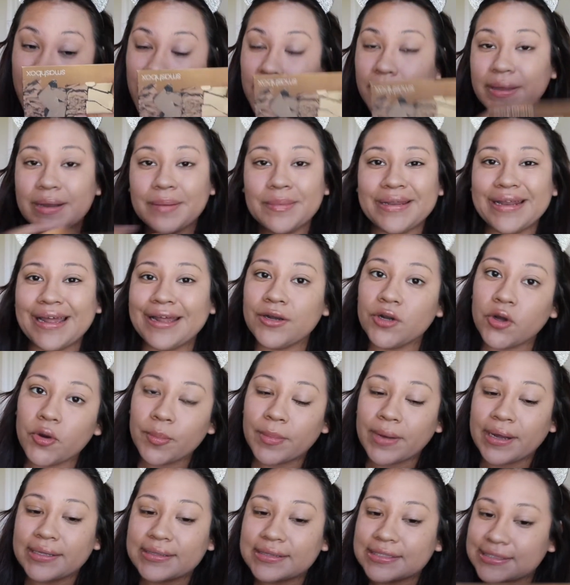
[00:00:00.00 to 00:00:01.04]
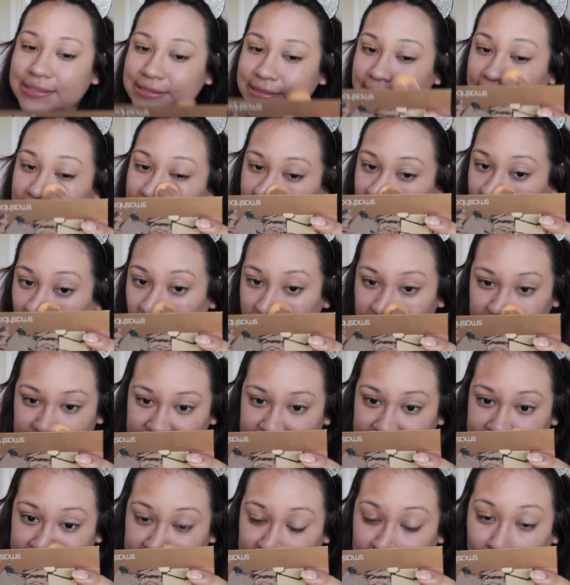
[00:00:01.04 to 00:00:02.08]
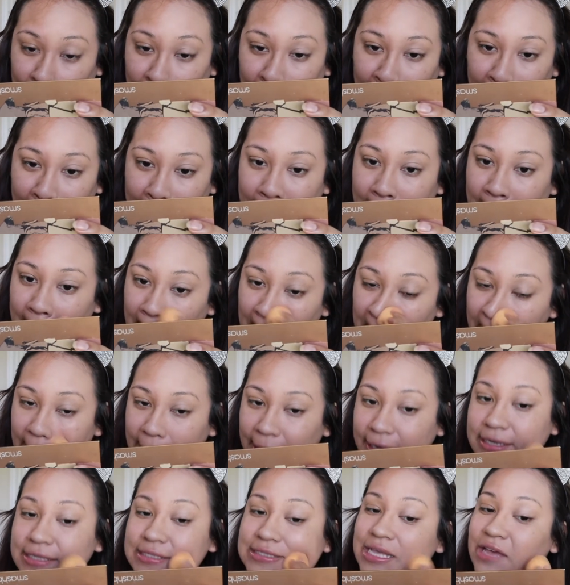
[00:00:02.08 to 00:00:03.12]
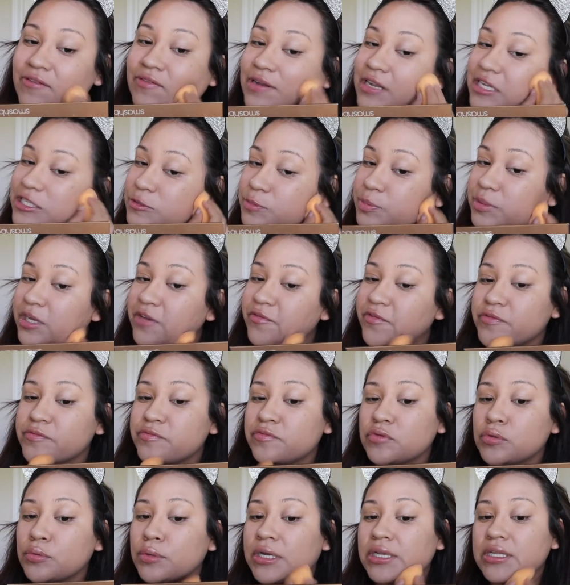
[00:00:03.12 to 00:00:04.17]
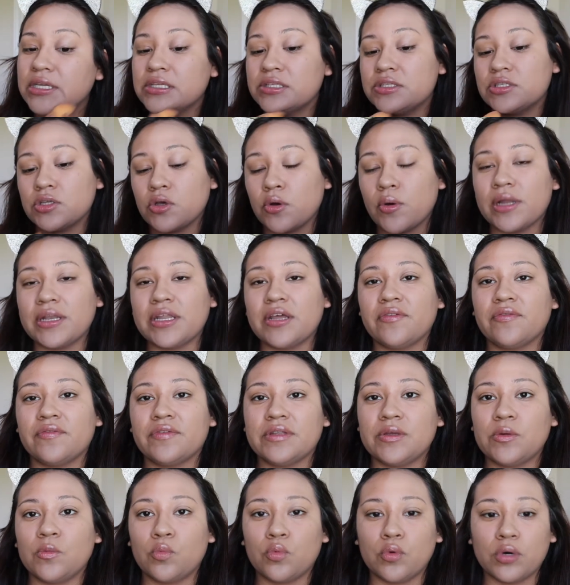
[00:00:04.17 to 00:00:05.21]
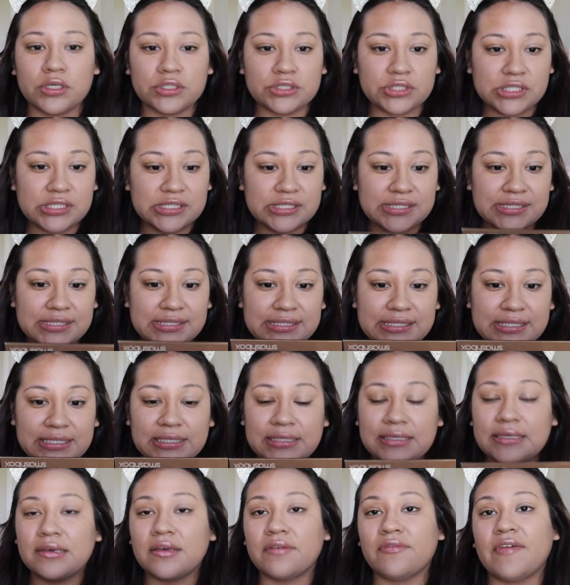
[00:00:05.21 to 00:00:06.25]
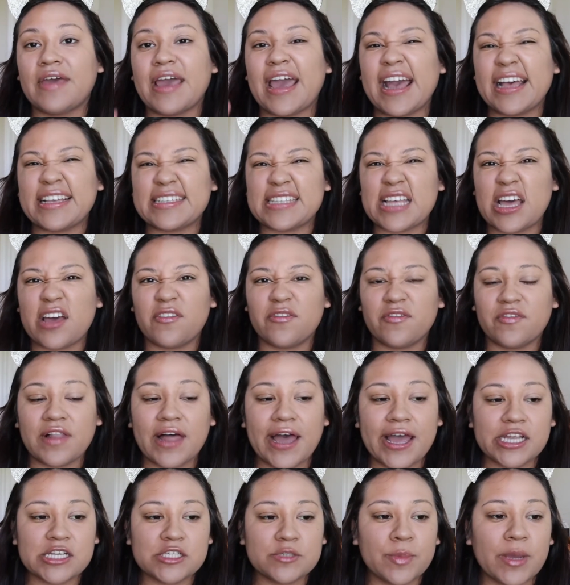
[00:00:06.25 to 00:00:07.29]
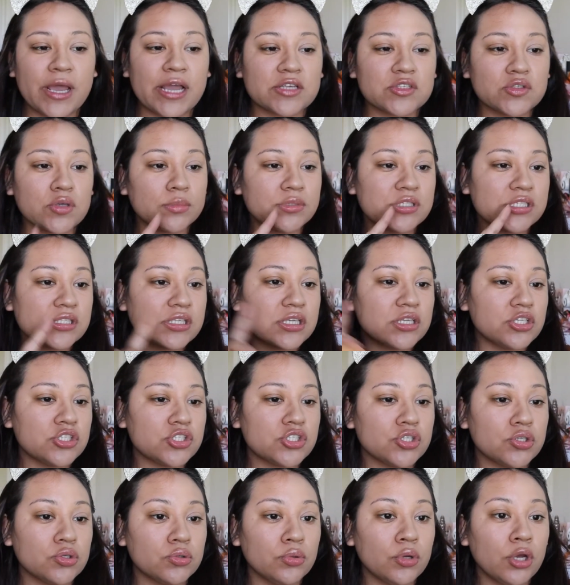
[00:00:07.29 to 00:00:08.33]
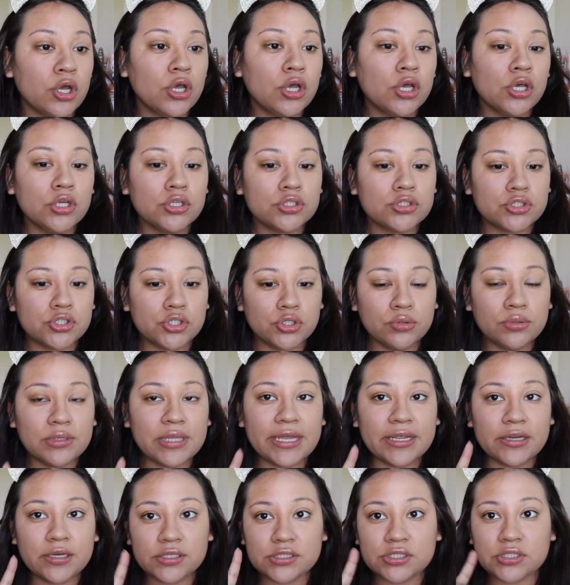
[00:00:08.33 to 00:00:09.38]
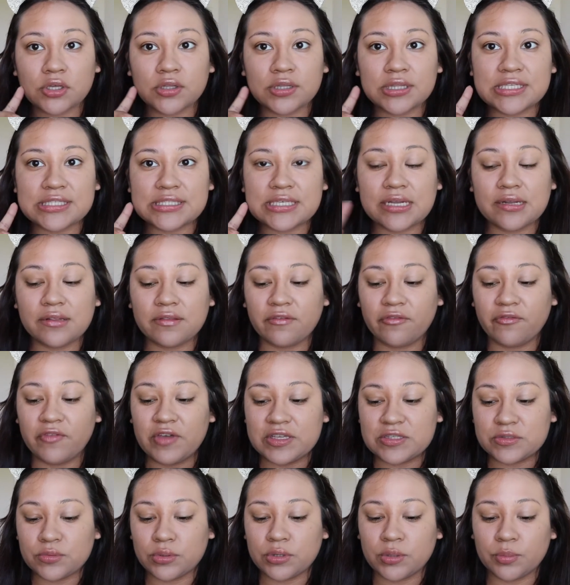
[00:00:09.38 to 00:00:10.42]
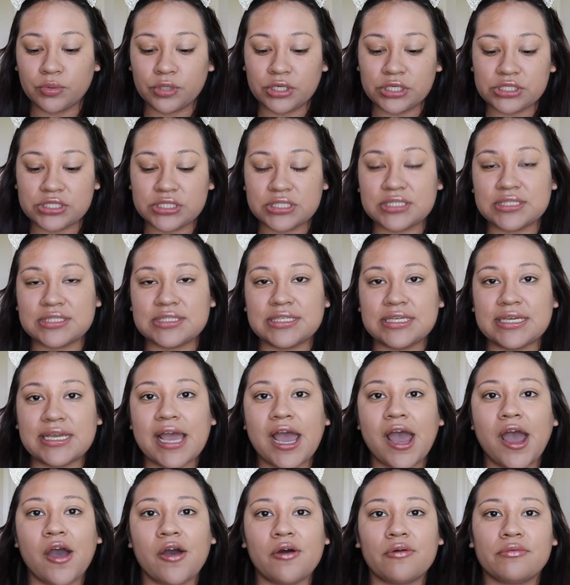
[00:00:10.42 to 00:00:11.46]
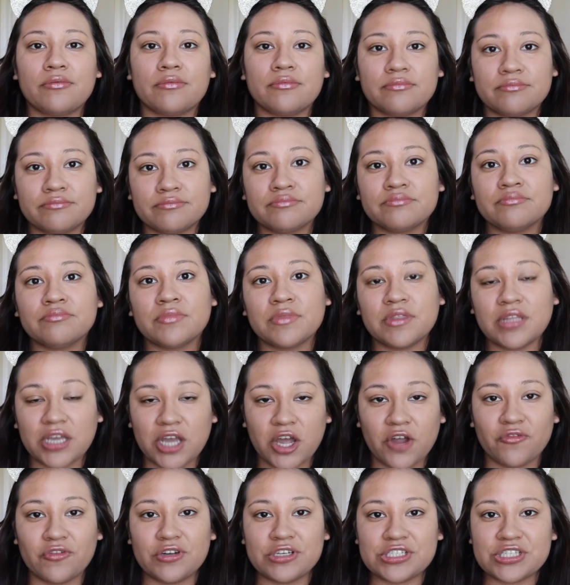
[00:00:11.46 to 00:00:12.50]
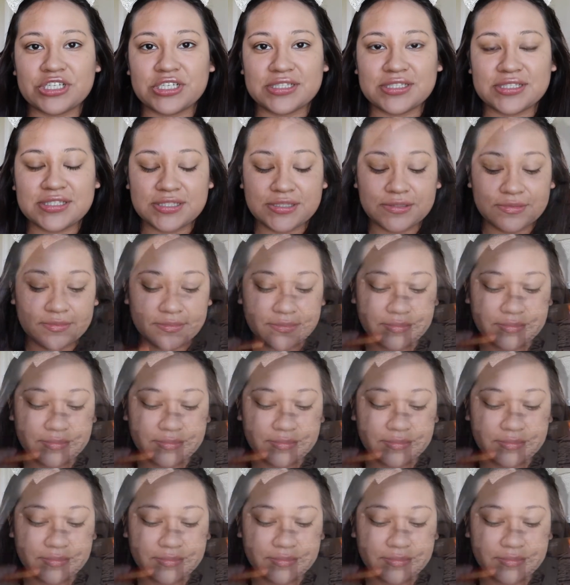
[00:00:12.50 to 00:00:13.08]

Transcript: But I mean, I don't mind this light coverage. It does have an SPF of 20, so I definitely want to see if it has that flashback. So I'm just going to do 2 layers on this side of the face with the brush to see how the coverage is.